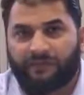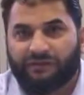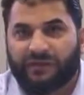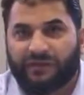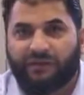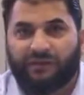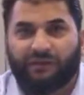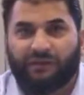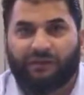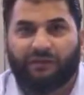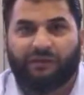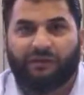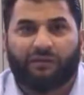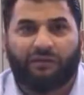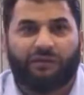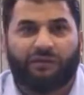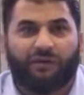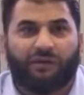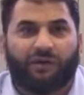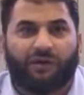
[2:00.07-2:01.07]
than
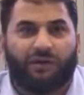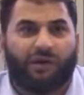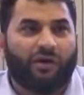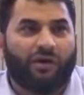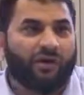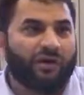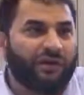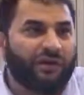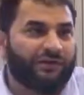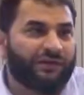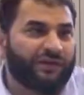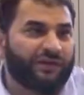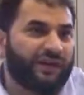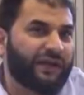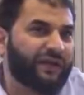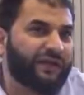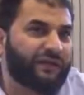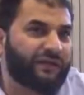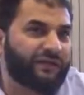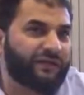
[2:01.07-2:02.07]
all other
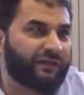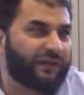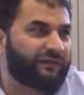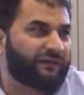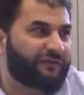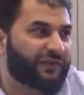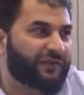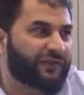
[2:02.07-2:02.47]
kings who have